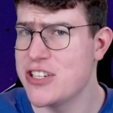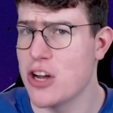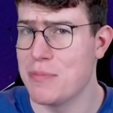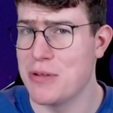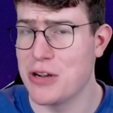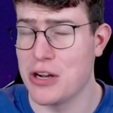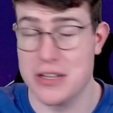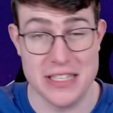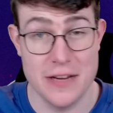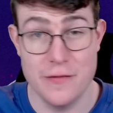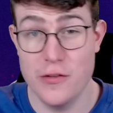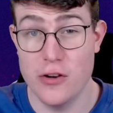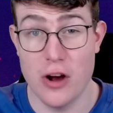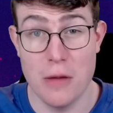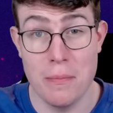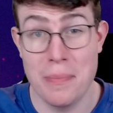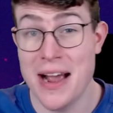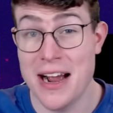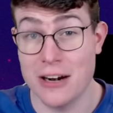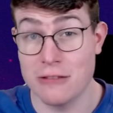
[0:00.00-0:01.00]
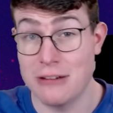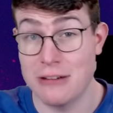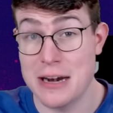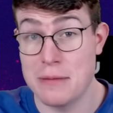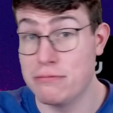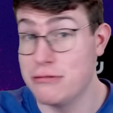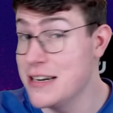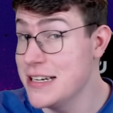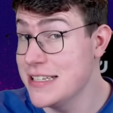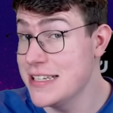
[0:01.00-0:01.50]
Tower, because if you compare,
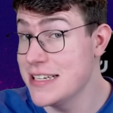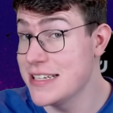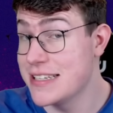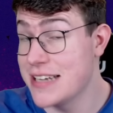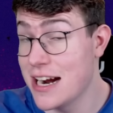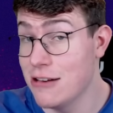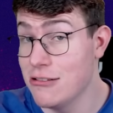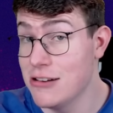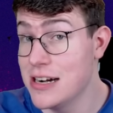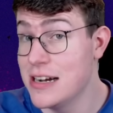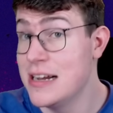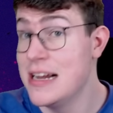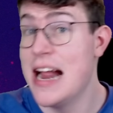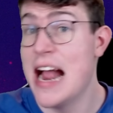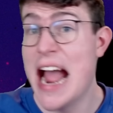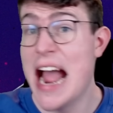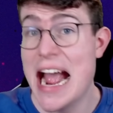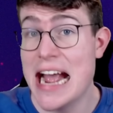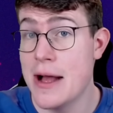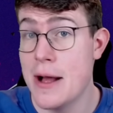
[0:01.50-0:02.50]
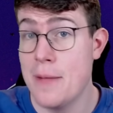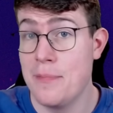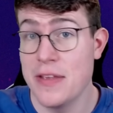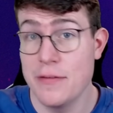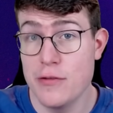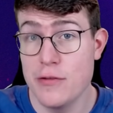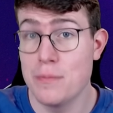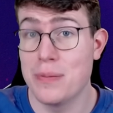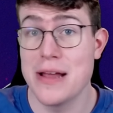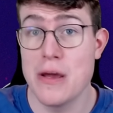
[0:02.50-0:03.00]
right, Princess Tower,
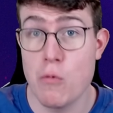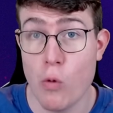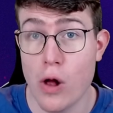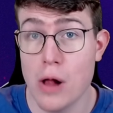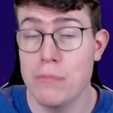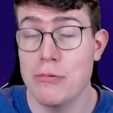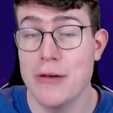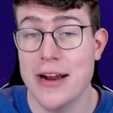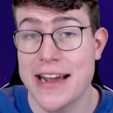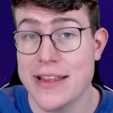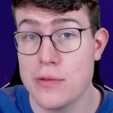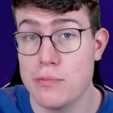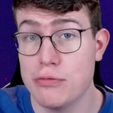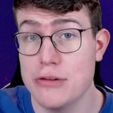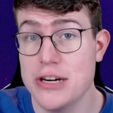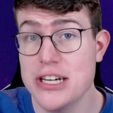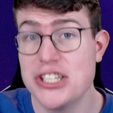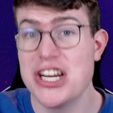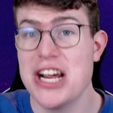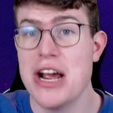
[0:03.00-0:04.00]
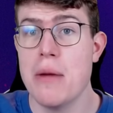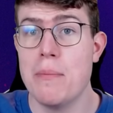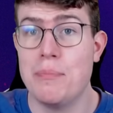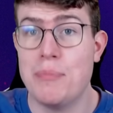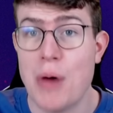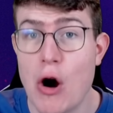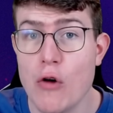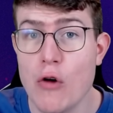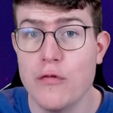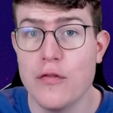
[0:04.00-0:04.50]
if you play Wallbreaker the bridge,
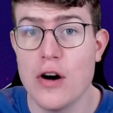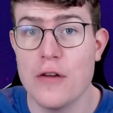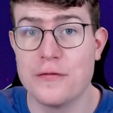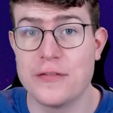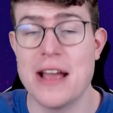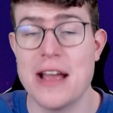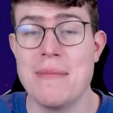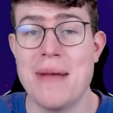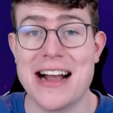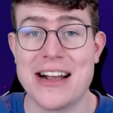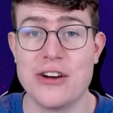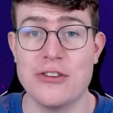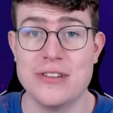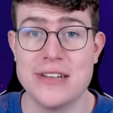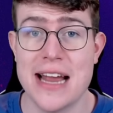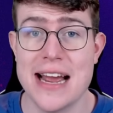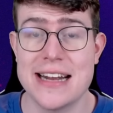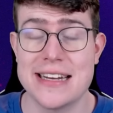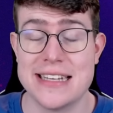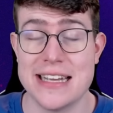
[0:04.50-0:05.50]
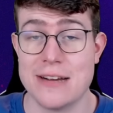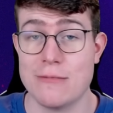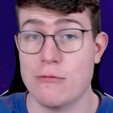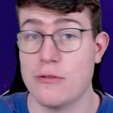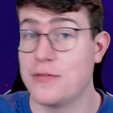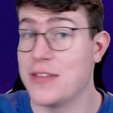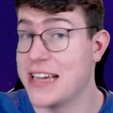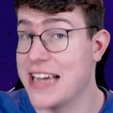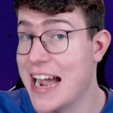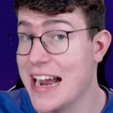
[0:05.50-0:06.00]
both of them are connecting.
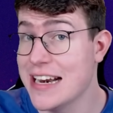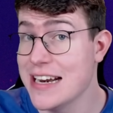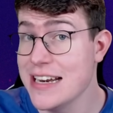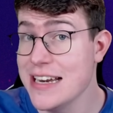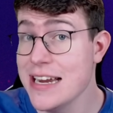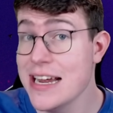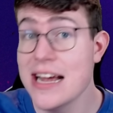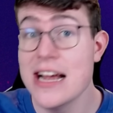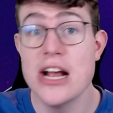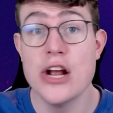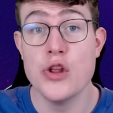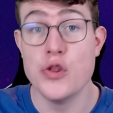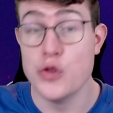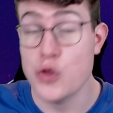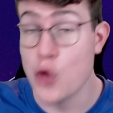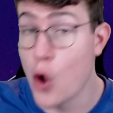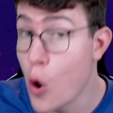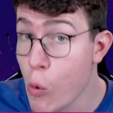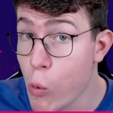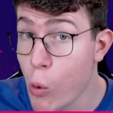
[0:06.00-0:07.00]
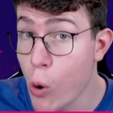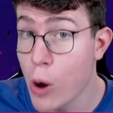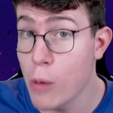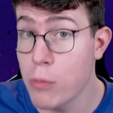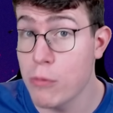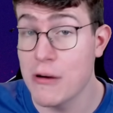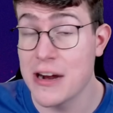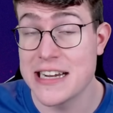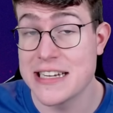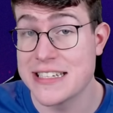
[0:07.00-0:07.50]
With the Cannoneer, no
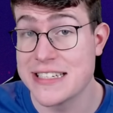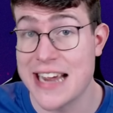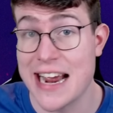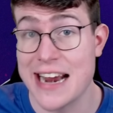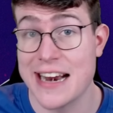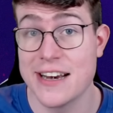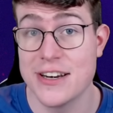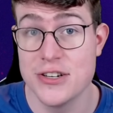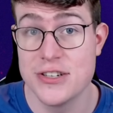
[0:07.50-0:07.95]
Wallbreakers getting to